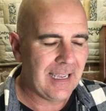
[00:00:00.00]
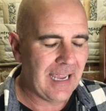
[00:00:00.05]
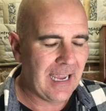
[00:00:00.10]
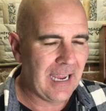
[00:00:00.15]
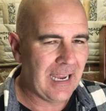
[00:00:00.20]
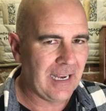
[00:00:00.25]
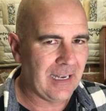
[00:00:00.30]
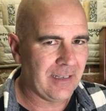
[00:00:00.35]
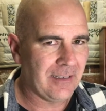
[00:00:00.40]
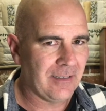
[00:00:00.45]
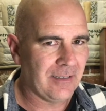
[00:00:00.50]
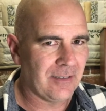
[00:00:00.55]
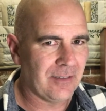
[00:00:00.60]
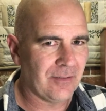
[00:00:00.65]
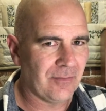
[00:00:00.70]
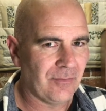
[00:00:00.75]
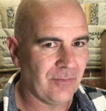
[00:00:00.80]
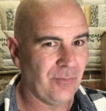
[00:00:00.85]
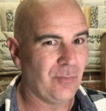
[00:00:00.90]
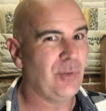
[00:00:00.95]
and
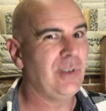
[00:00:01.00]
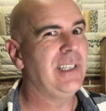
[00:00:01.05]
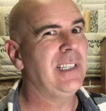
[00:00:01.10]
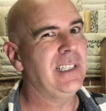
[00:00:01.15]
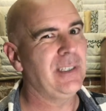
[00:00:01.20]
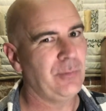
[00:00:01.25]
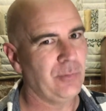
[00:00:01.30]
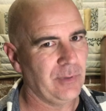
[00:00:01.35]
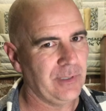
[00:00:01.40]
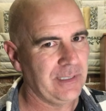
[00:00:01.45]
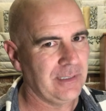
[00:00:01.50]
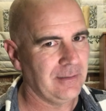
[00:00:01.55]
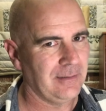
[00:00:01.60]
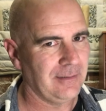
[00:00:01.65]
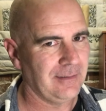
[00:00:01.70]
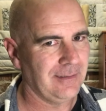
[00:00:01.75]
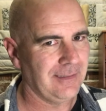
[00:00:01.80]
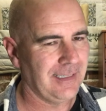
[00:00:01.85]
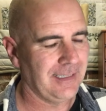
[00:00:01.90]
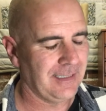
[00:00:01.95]
really
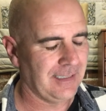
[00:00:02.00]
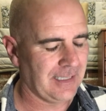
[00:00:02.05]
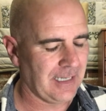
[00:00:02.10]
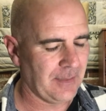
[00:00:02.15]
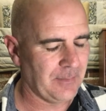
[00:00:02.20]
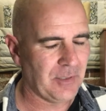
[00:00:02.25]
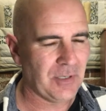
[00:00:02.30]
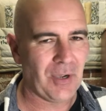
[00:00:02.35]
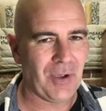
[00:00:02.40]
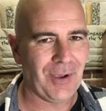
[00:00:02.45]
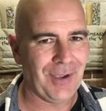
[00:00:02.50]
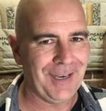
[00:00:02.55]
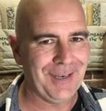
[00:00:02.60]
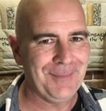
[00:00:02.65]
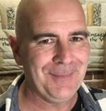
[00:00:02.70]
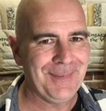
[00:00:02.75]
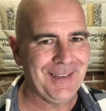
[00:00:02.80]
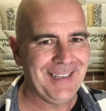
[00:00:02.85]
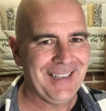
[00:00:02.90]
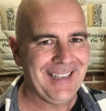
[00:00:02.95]
real at the same
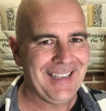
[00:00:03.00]
time.